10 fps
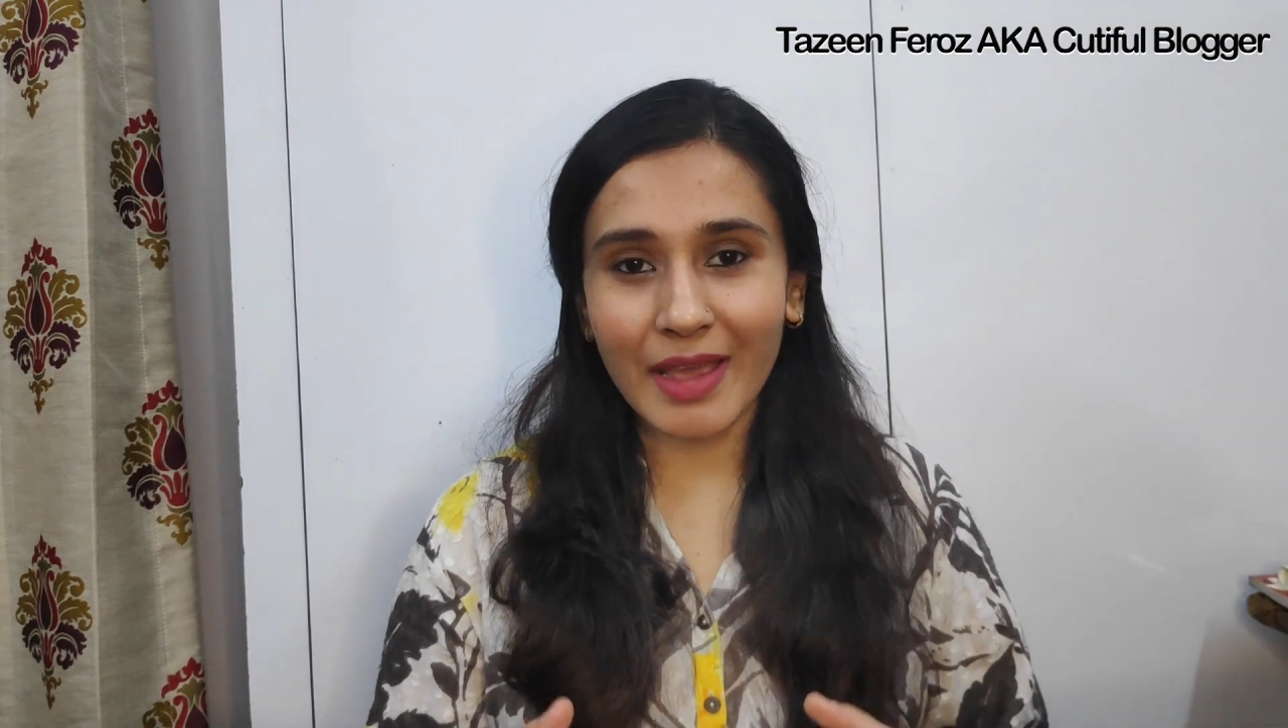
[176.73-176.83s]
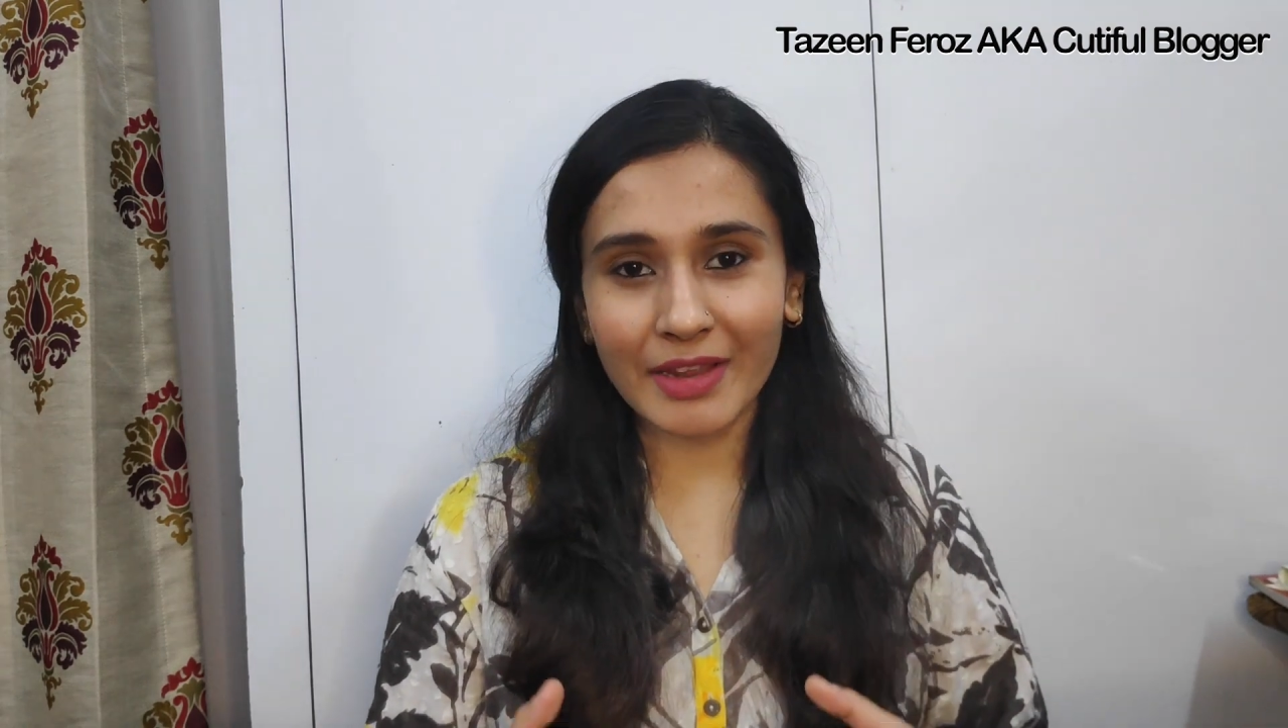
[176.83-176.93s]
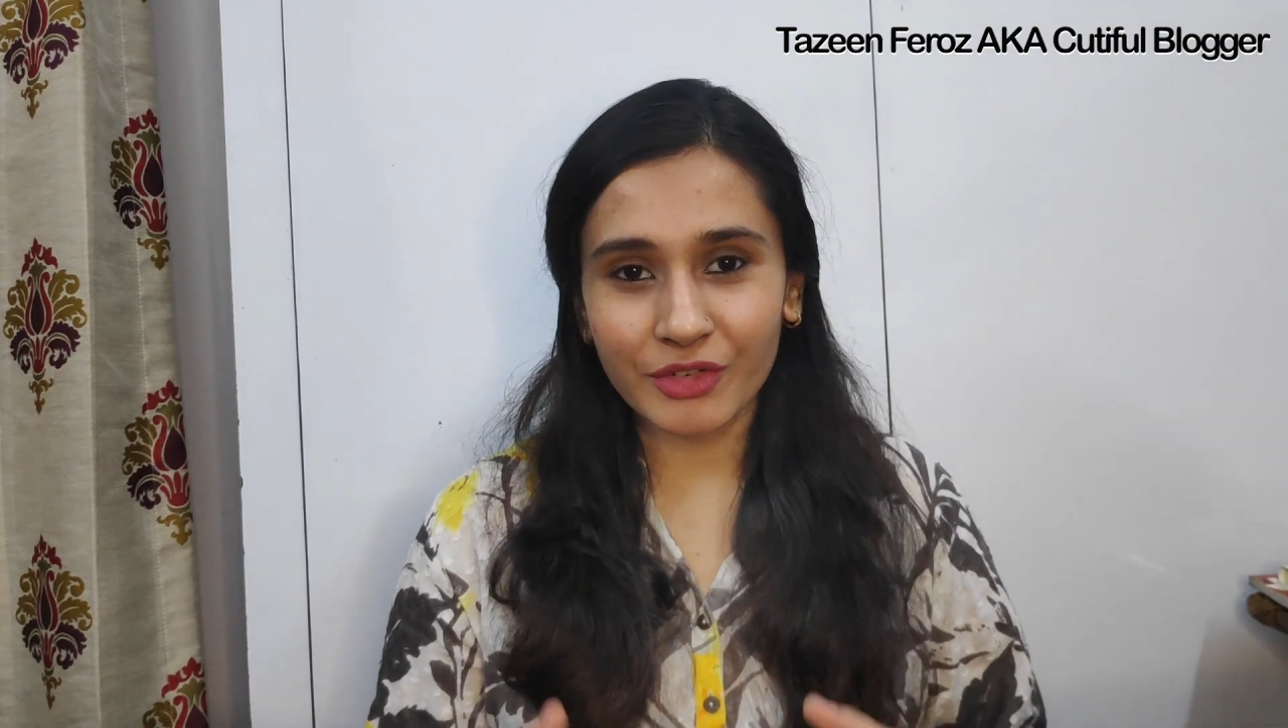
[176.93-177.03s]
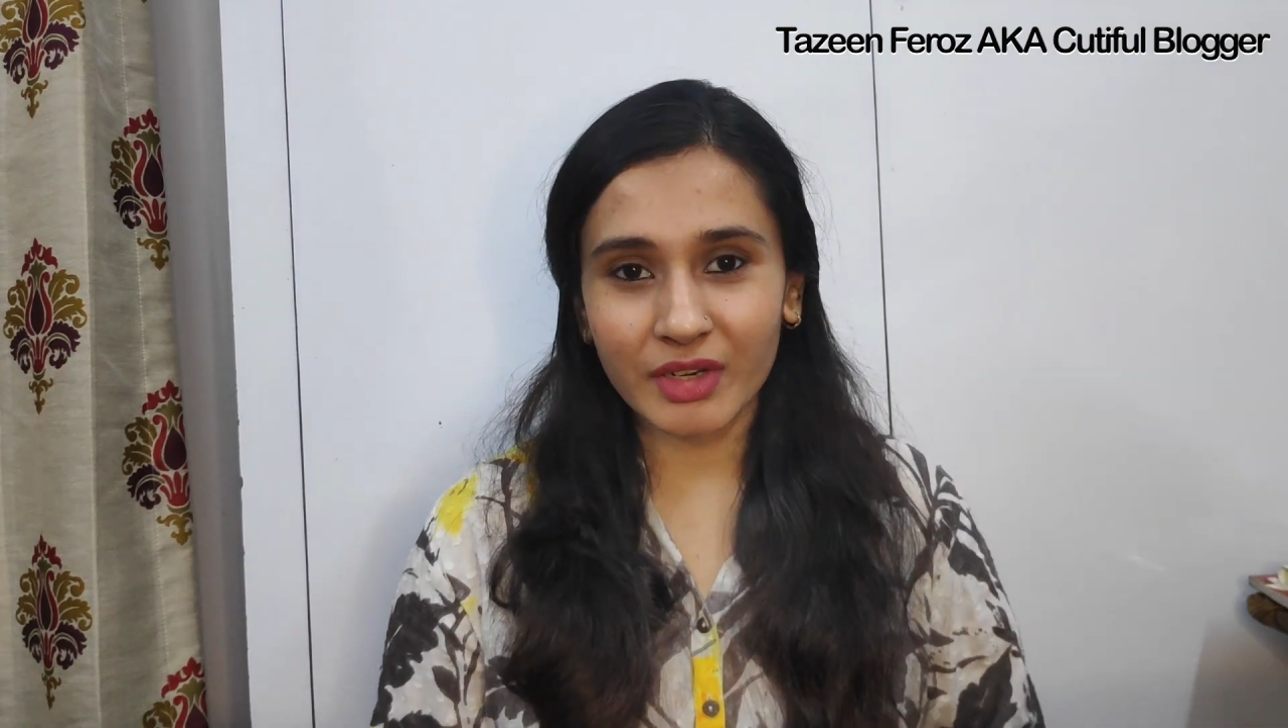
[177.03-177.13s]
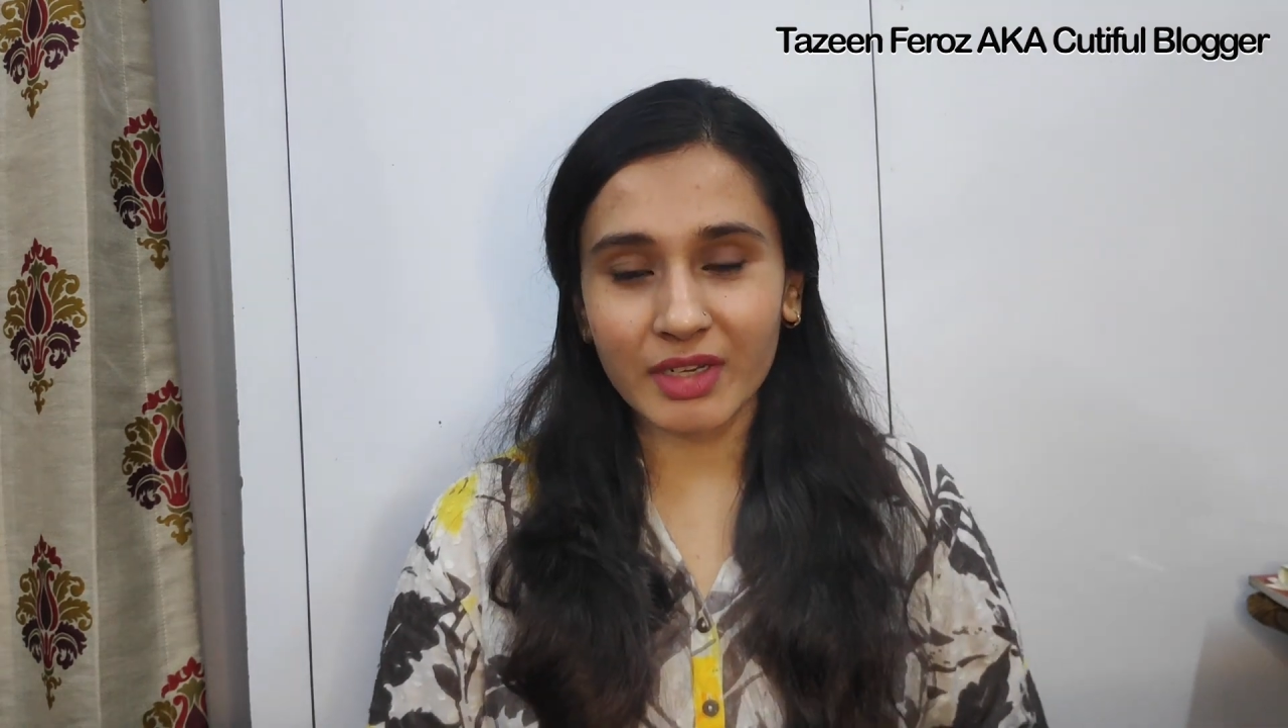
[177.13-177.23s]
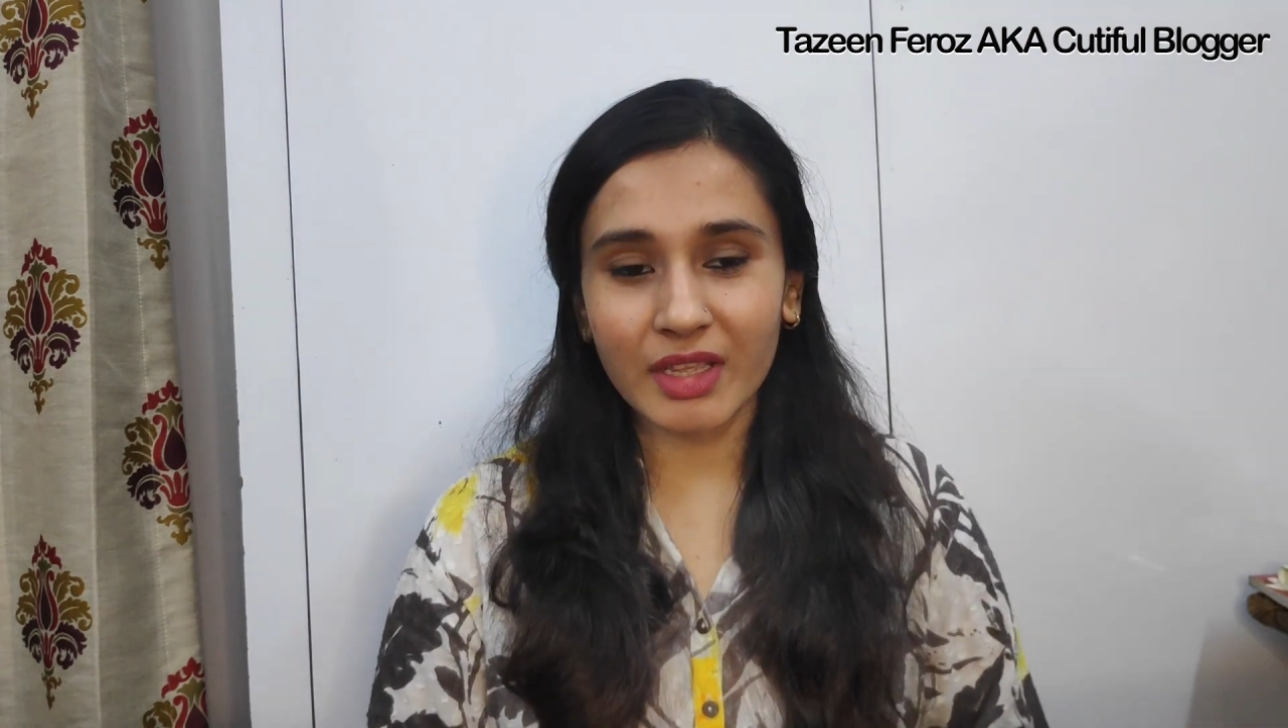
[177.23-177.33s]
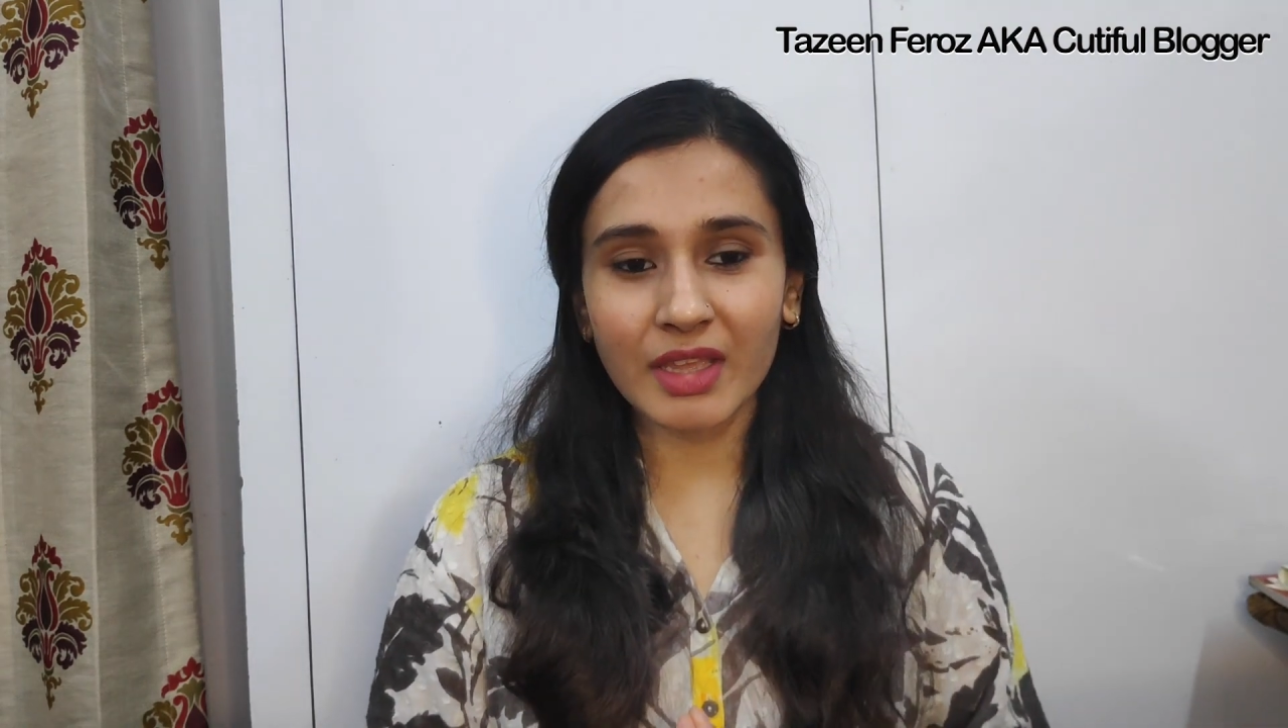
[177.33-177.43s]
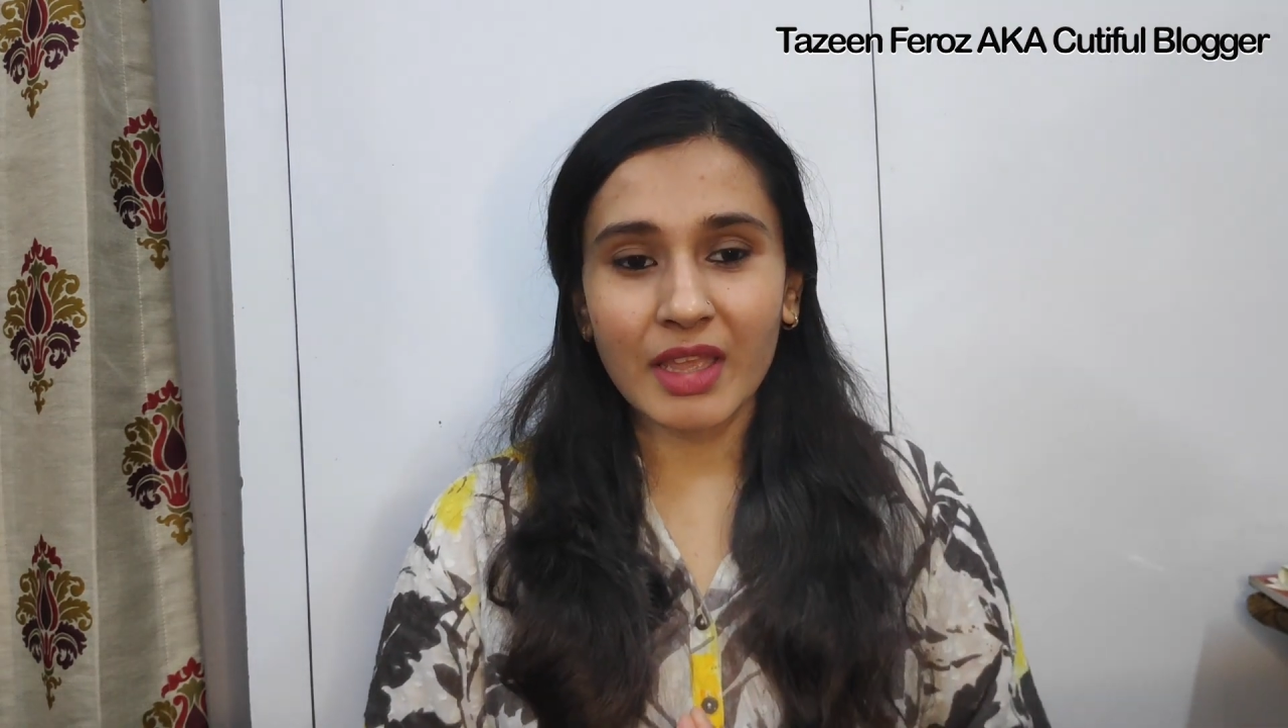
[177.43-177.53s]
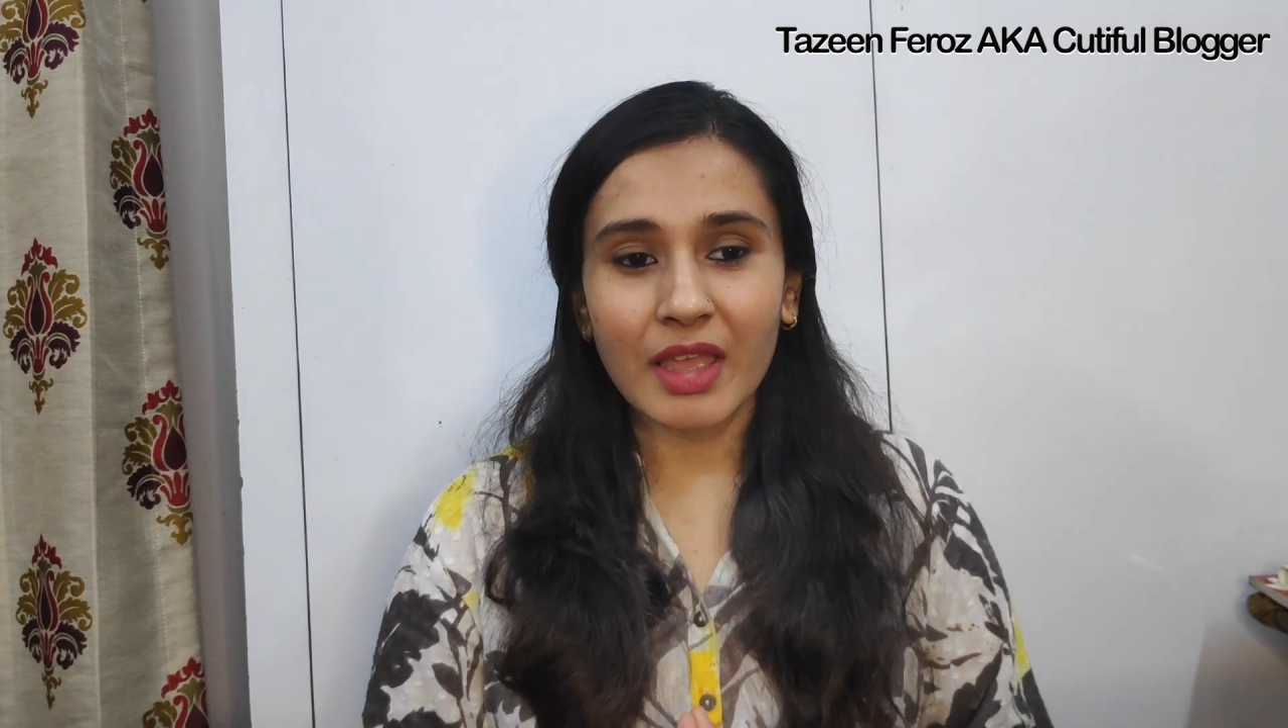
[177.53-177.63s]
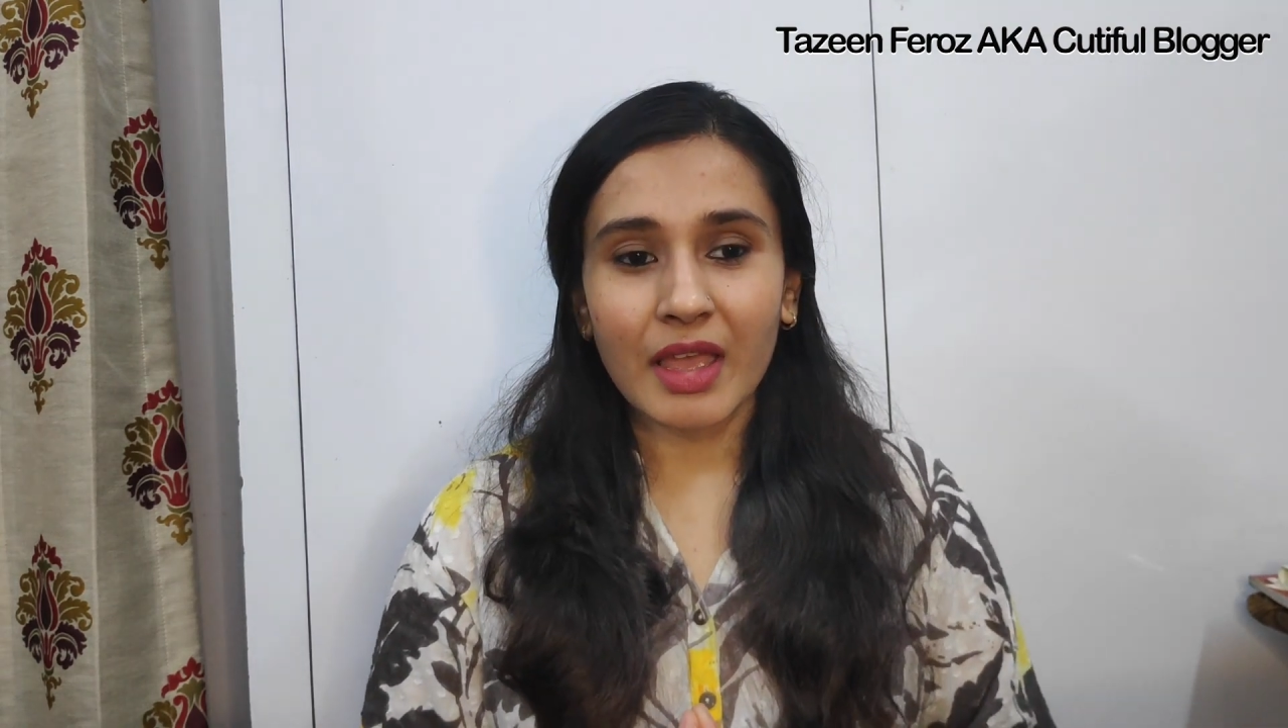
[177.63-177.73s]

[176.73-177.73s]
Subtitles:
hydrating,